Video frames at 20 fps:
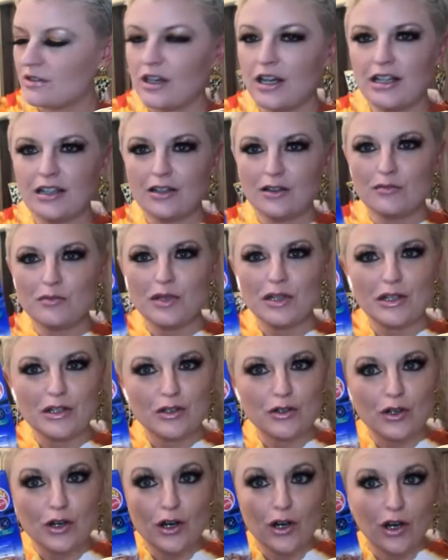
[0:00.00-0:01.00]
I love my
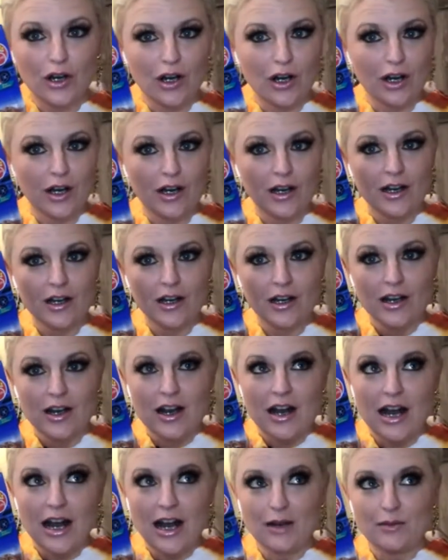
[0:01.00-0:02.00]
little car.
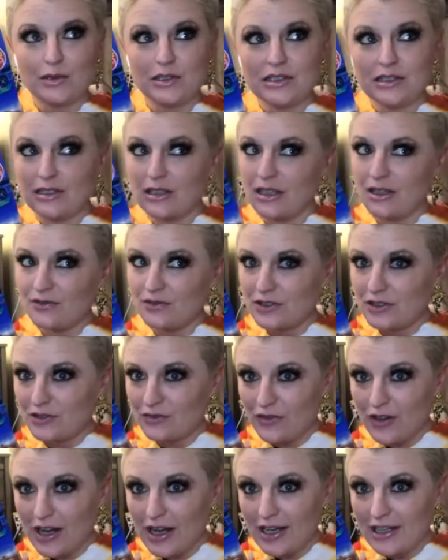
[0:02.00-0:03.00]
I would love to
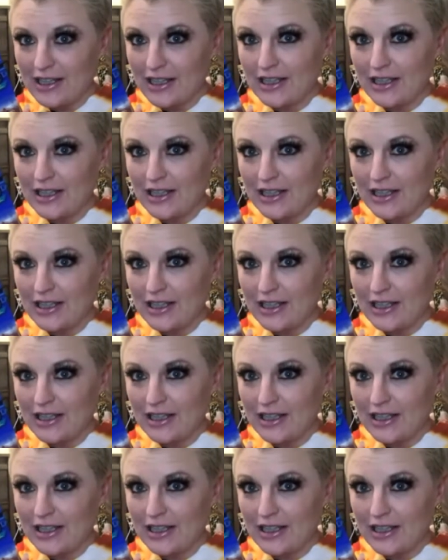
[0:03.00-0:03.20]
find,